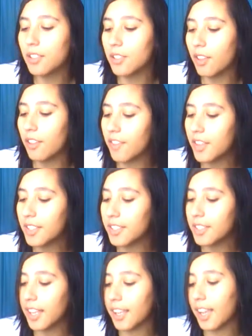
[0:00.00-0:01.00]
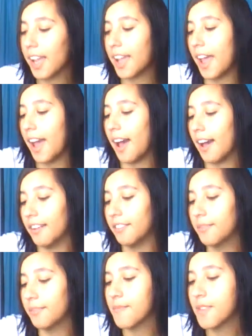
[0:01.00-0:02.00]
So the first thing I
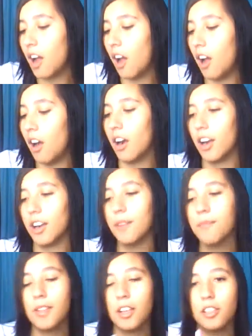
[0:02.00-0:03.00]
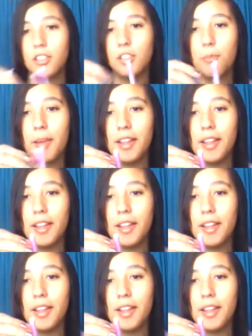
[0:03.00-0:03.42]
have are two